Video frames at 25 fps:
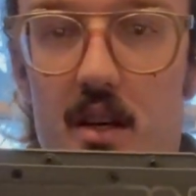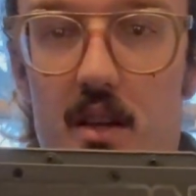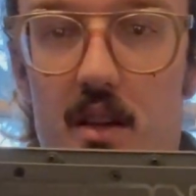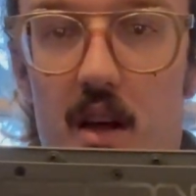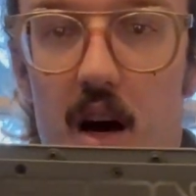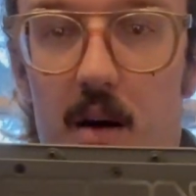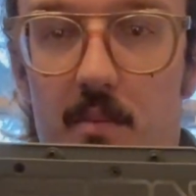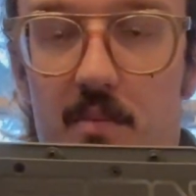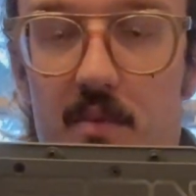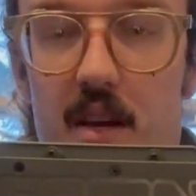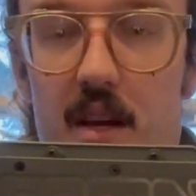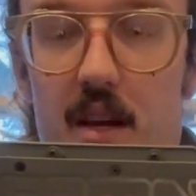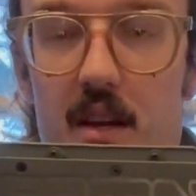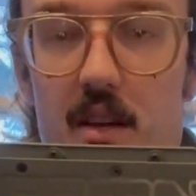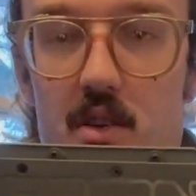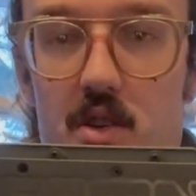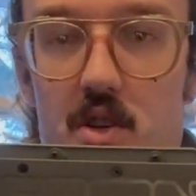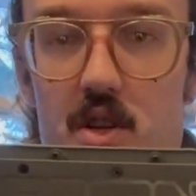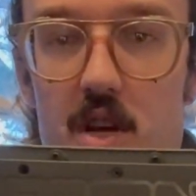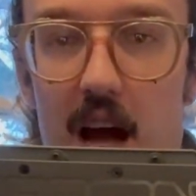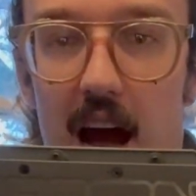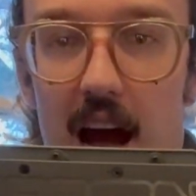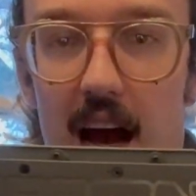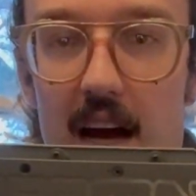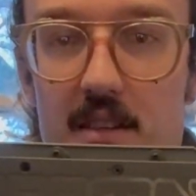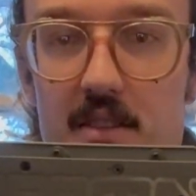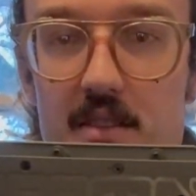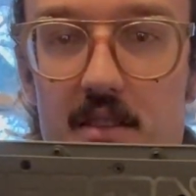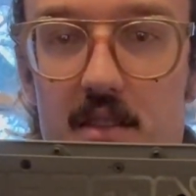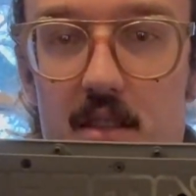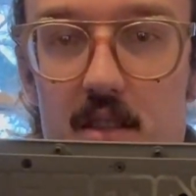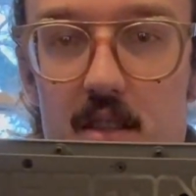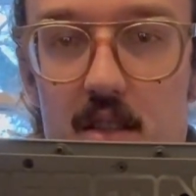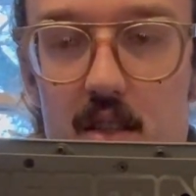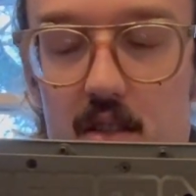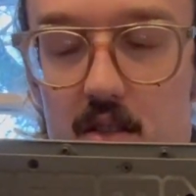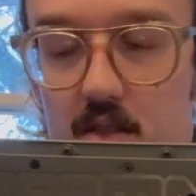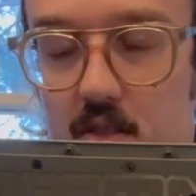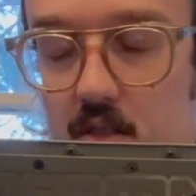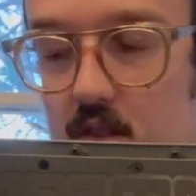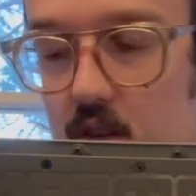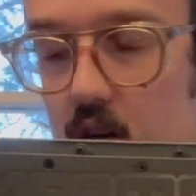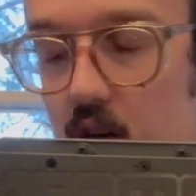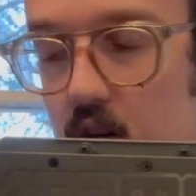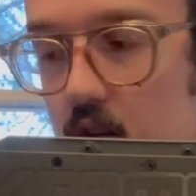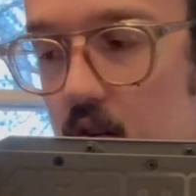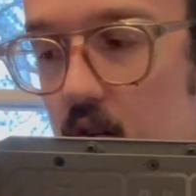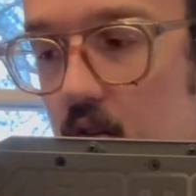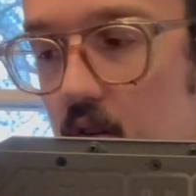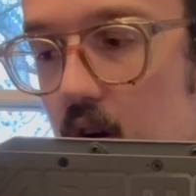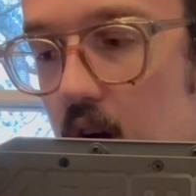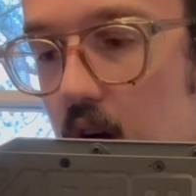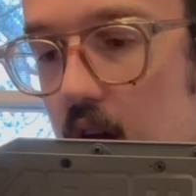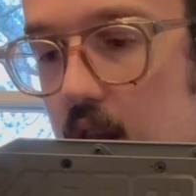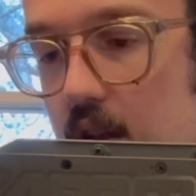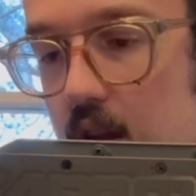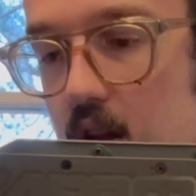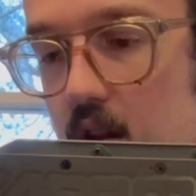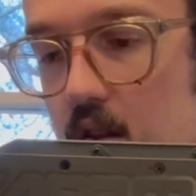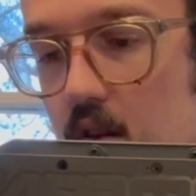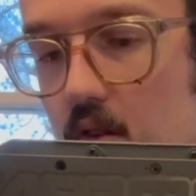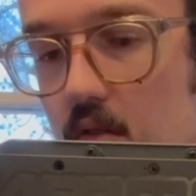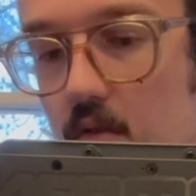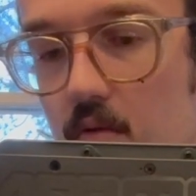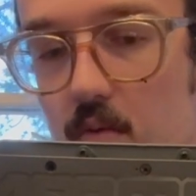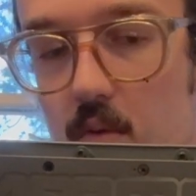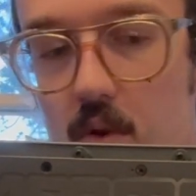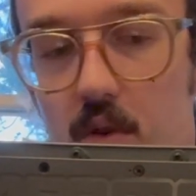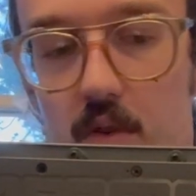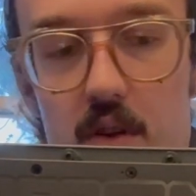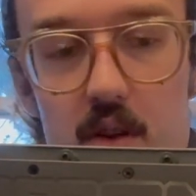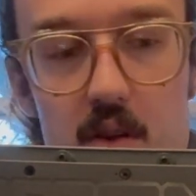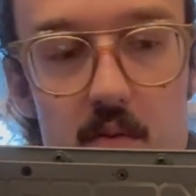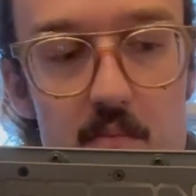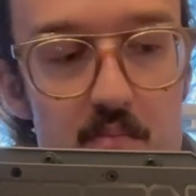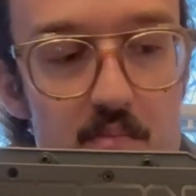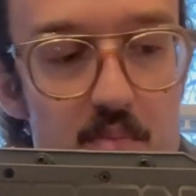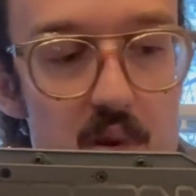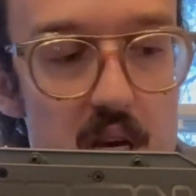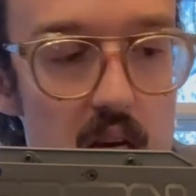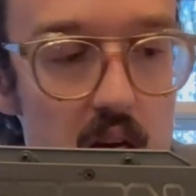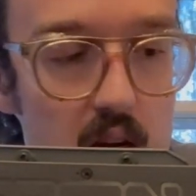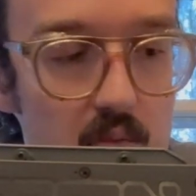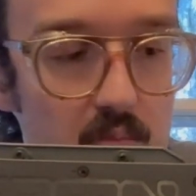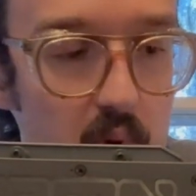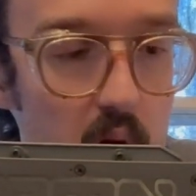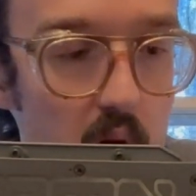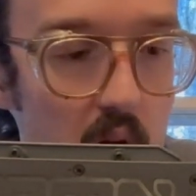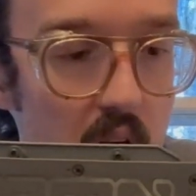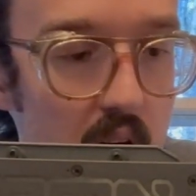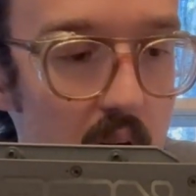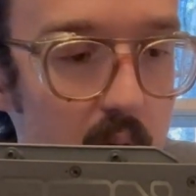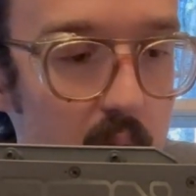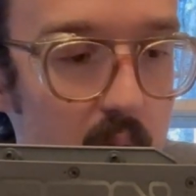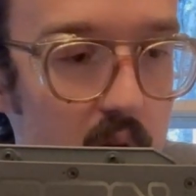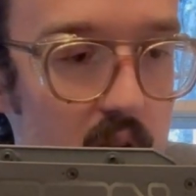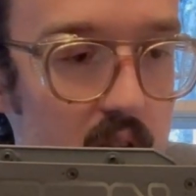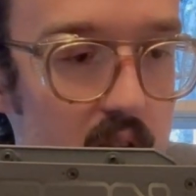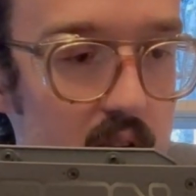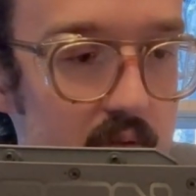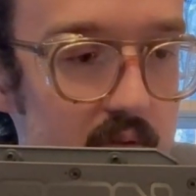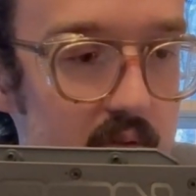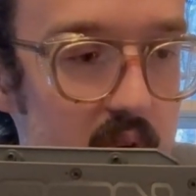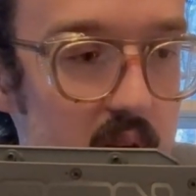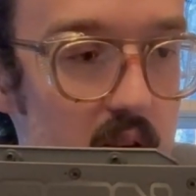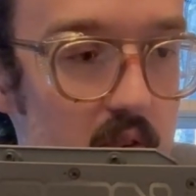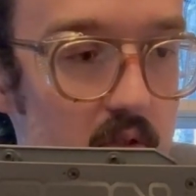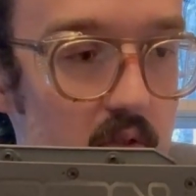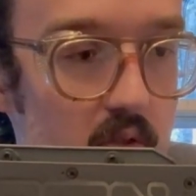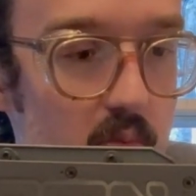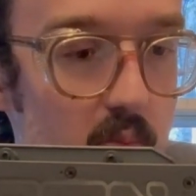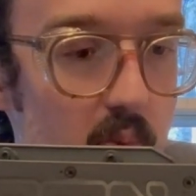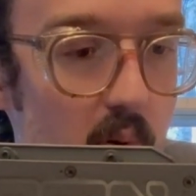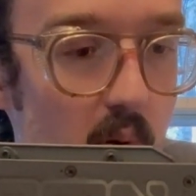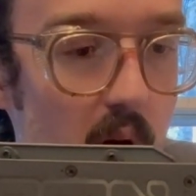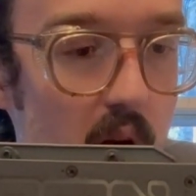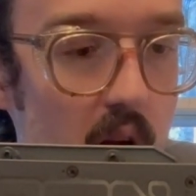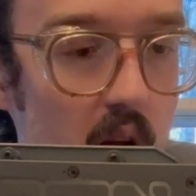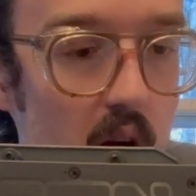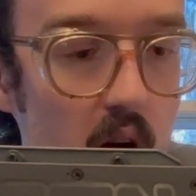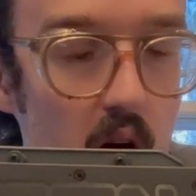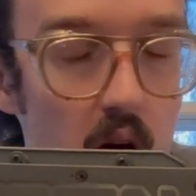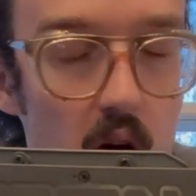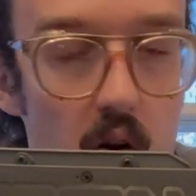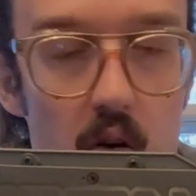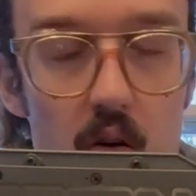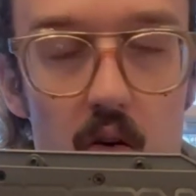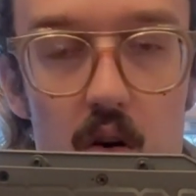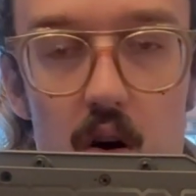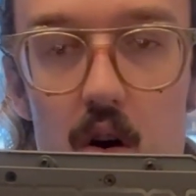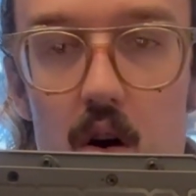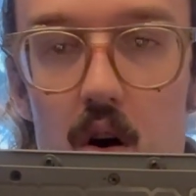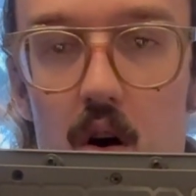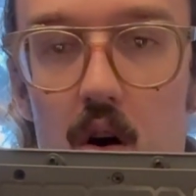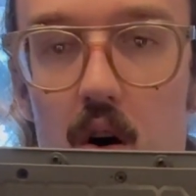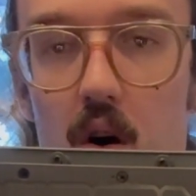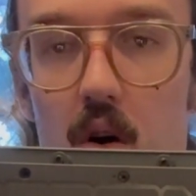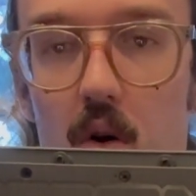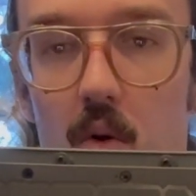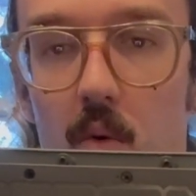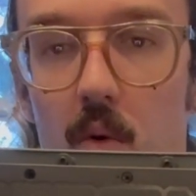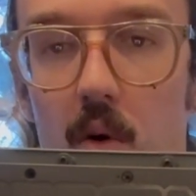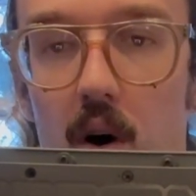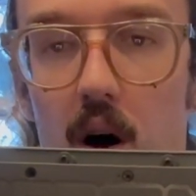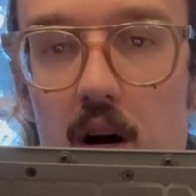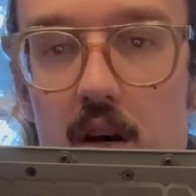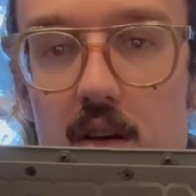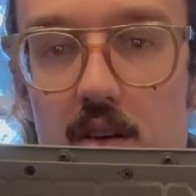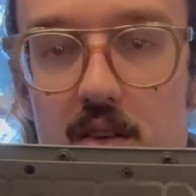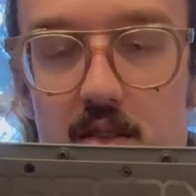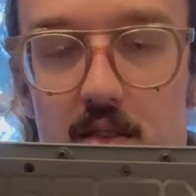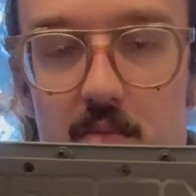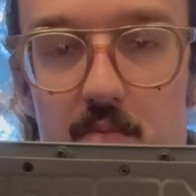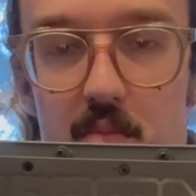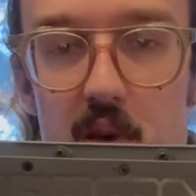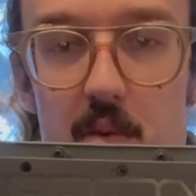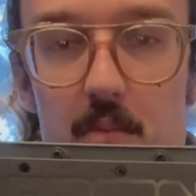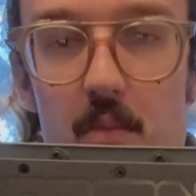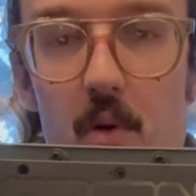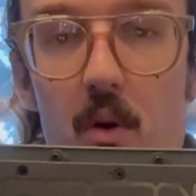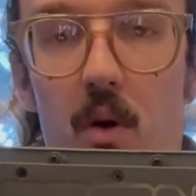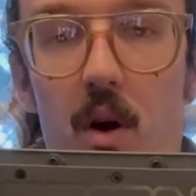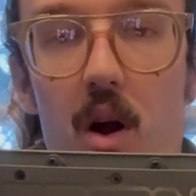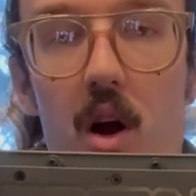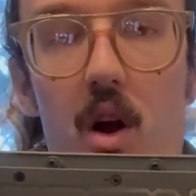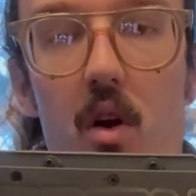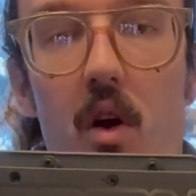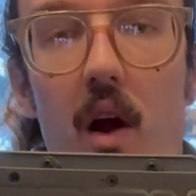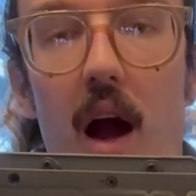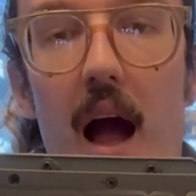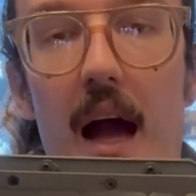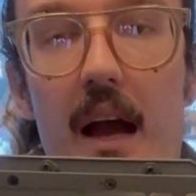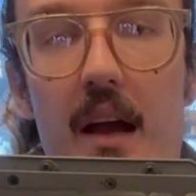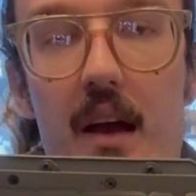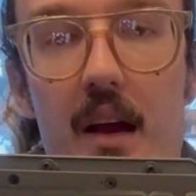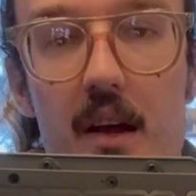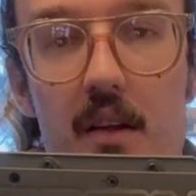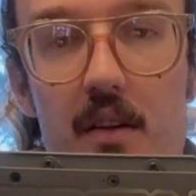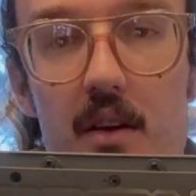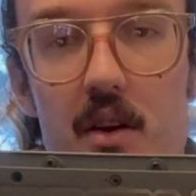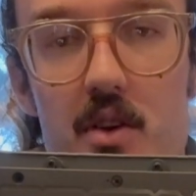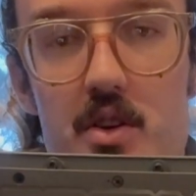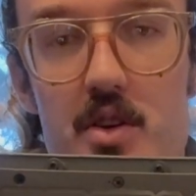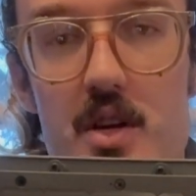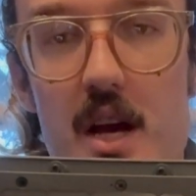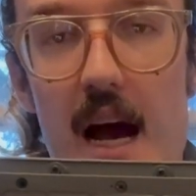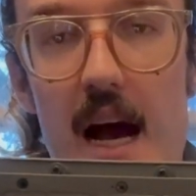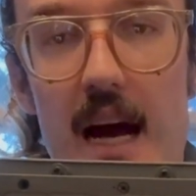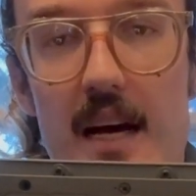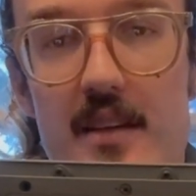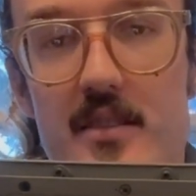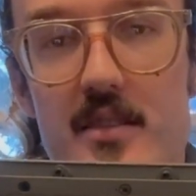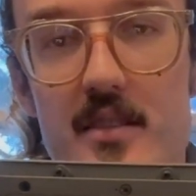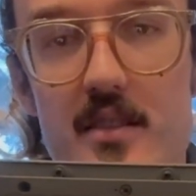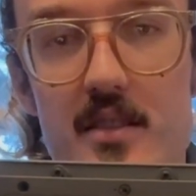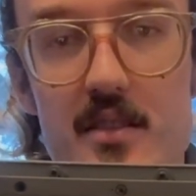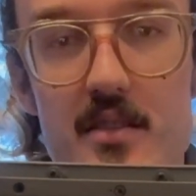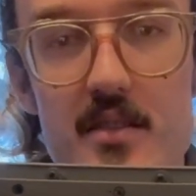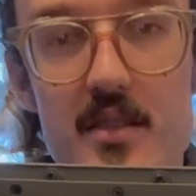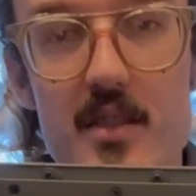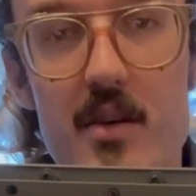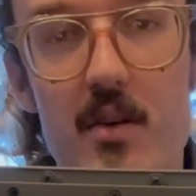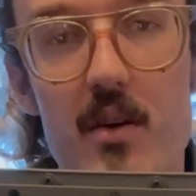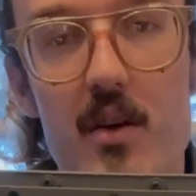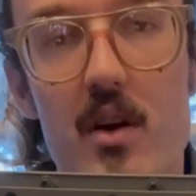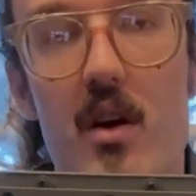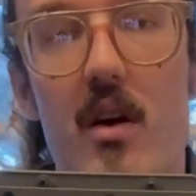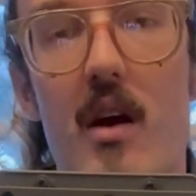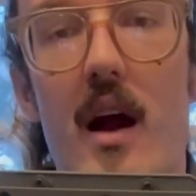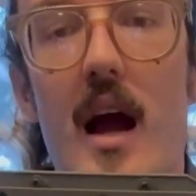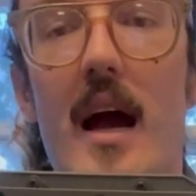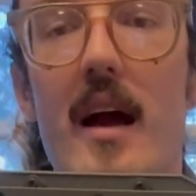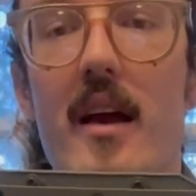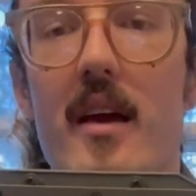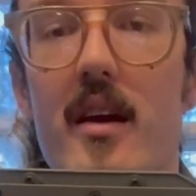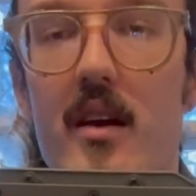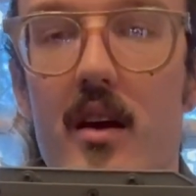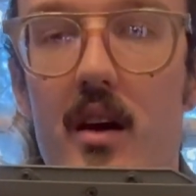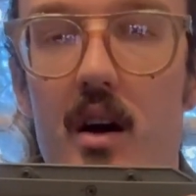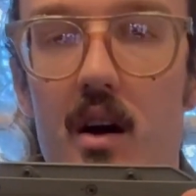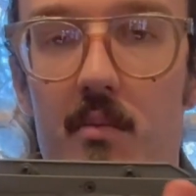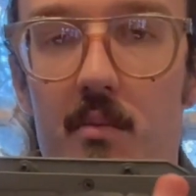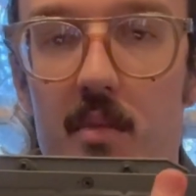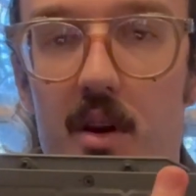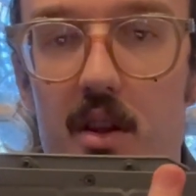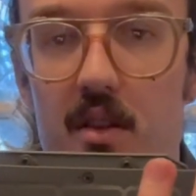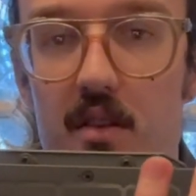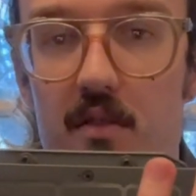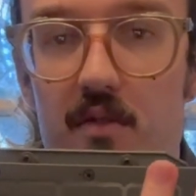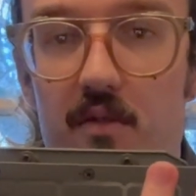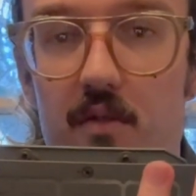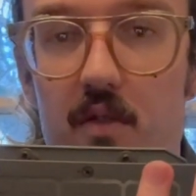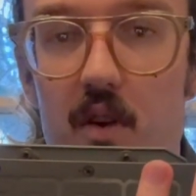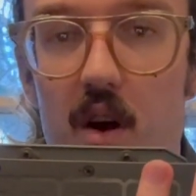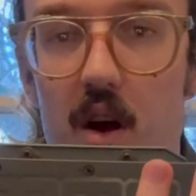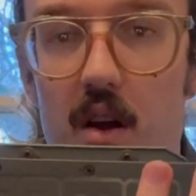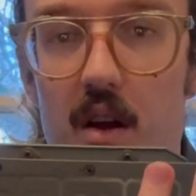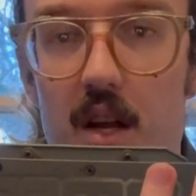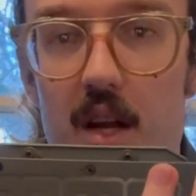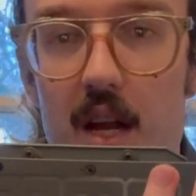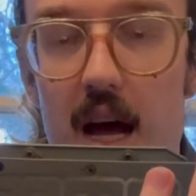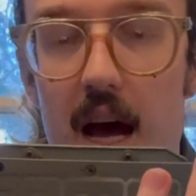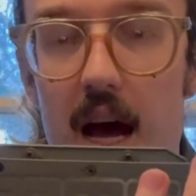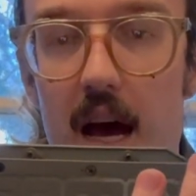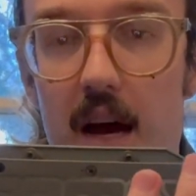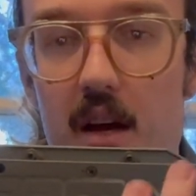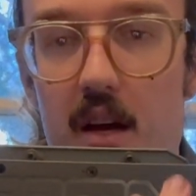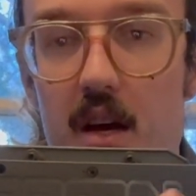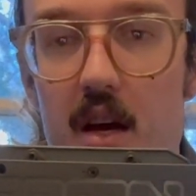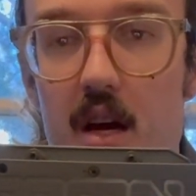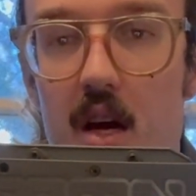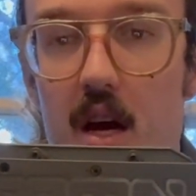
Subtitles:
updated chassis. So I think the big problem with the V2.0 was people were cracking their chassis. They were cracking them at the front neck.